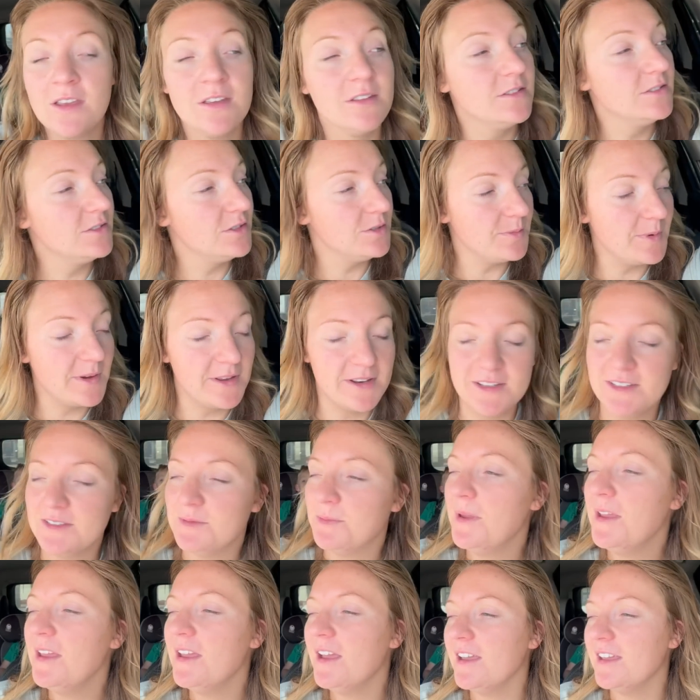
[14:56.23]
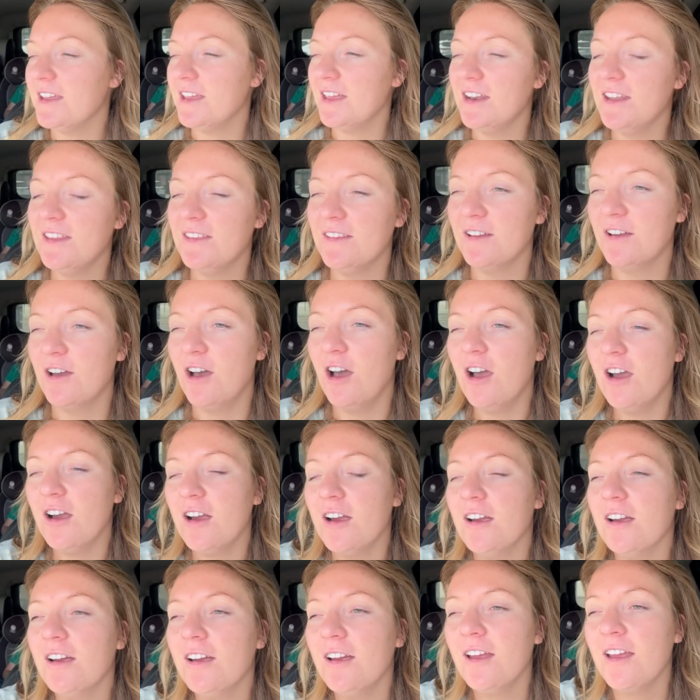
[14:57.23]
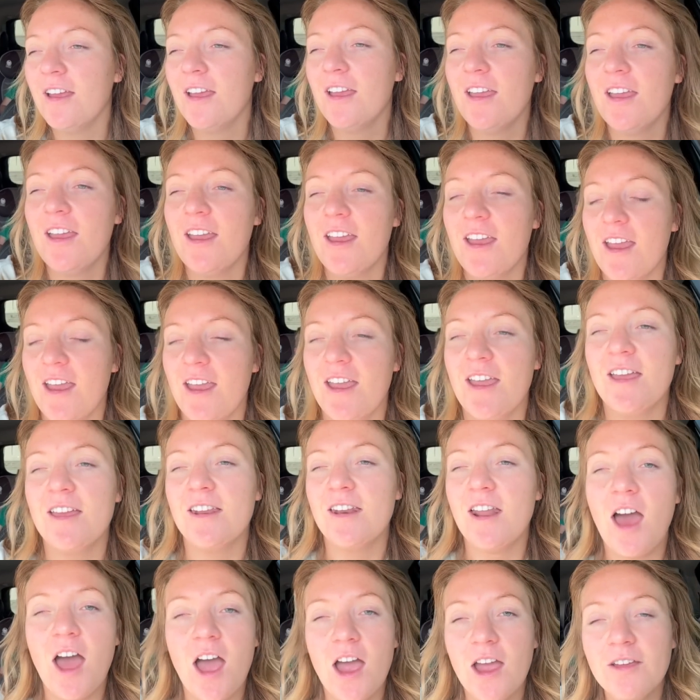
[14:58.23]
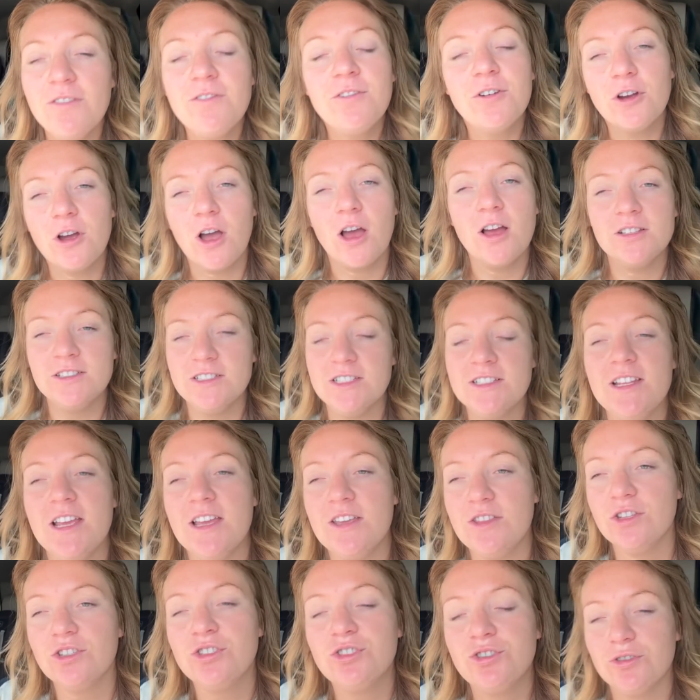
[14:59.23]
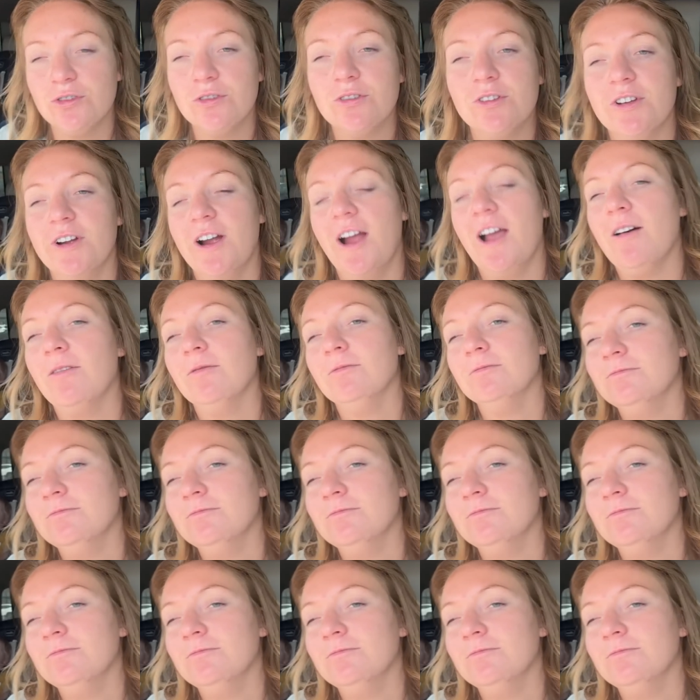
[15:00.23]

to my dismay, I get in the car and I forgot to take the stroller out.